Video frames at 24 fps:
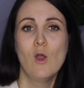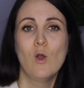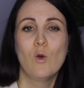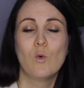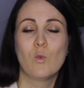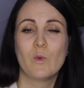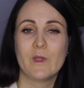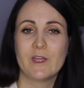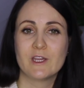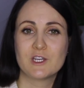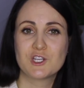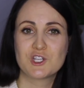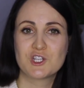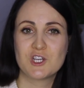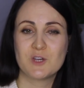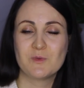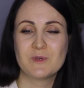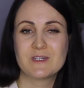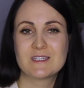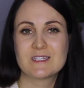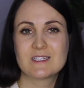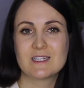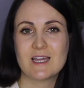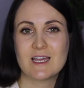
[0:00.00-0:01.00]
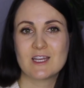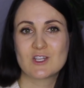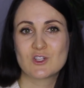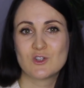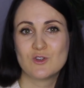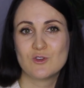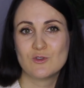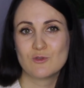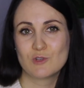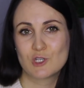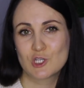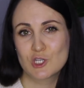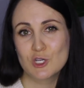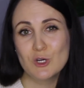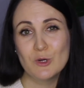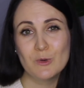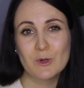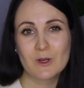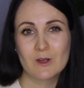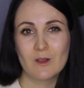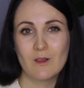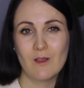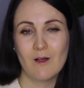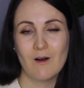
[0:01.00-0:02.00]
where she would stay till 2
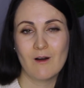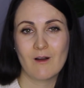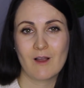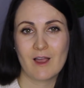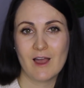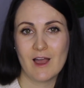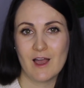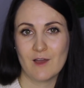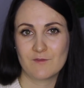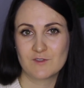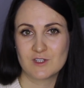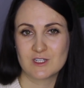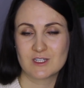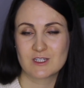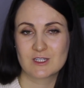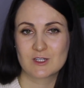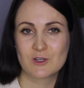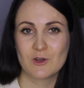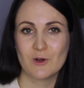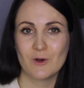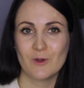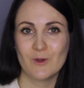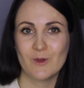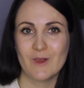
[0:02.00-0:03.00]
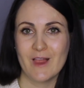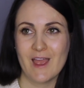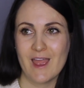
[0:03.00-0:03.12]
o'clock after school.